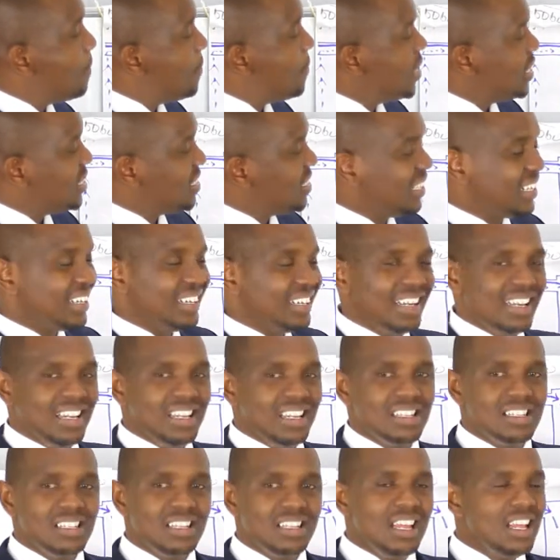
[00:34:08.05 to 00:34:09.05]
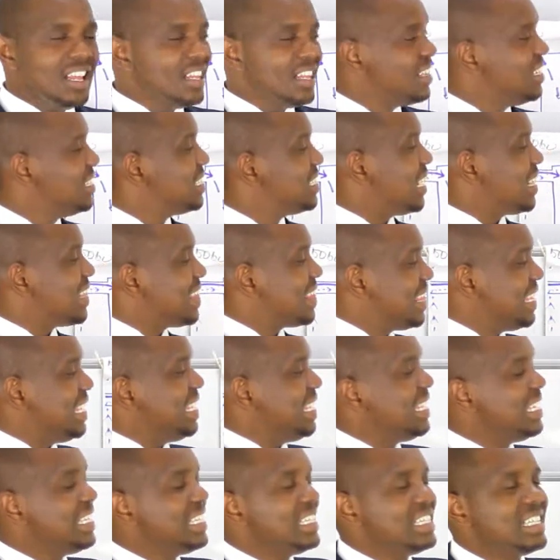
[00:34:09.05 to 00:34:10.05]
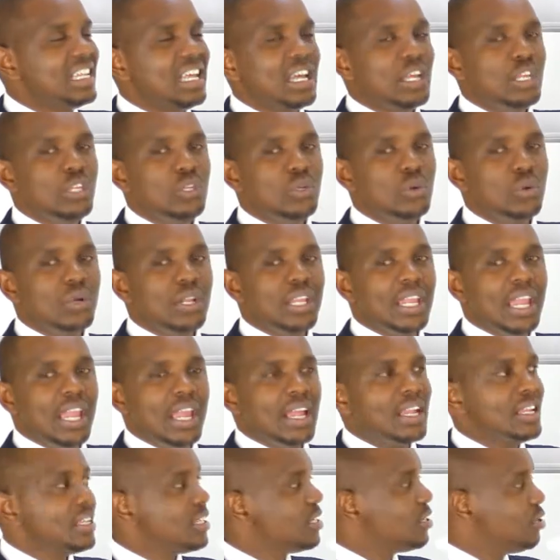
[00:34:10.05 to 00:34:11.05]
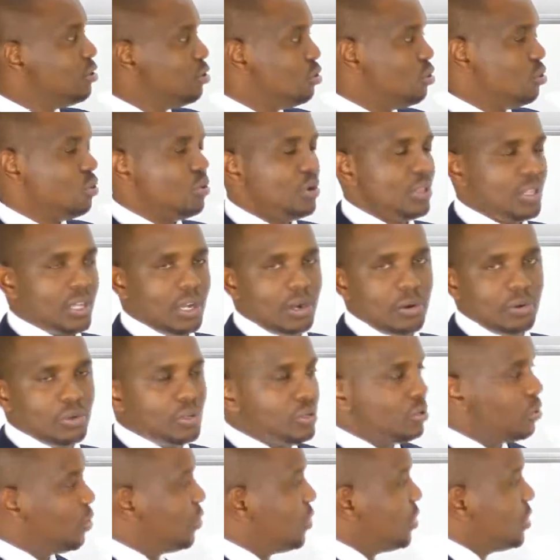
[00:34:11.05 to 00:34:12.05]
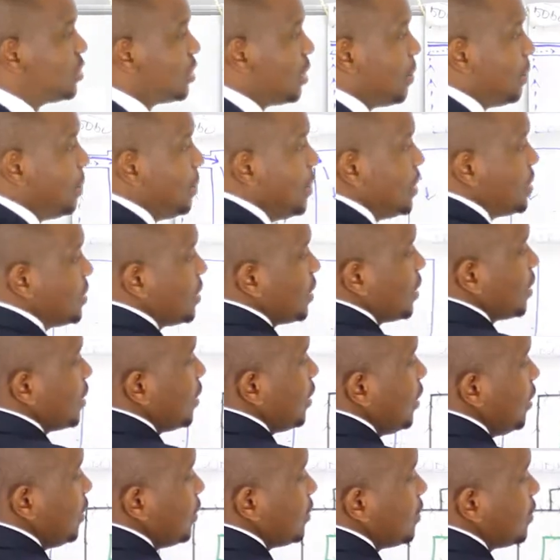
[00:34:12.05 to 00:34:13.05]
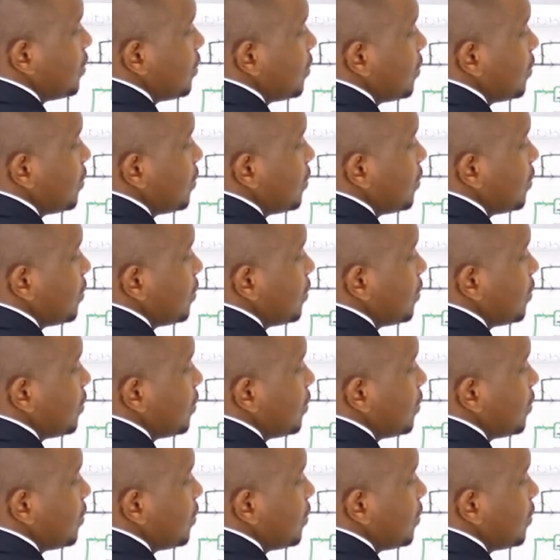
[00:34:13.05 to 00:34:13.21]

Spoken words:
basic needs. These are things you can't do without. So these are basic needs.